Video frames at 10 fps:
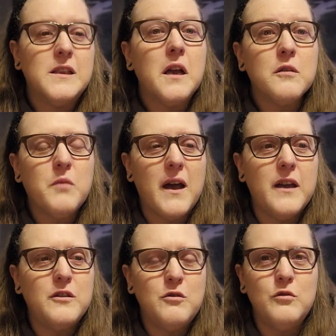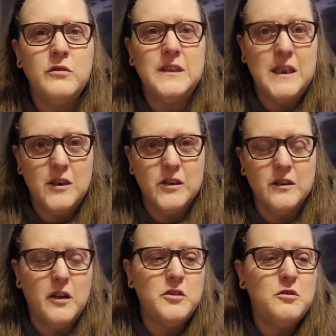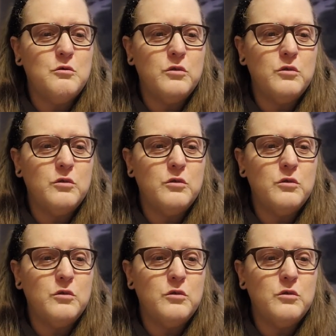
sung by a new singer, a new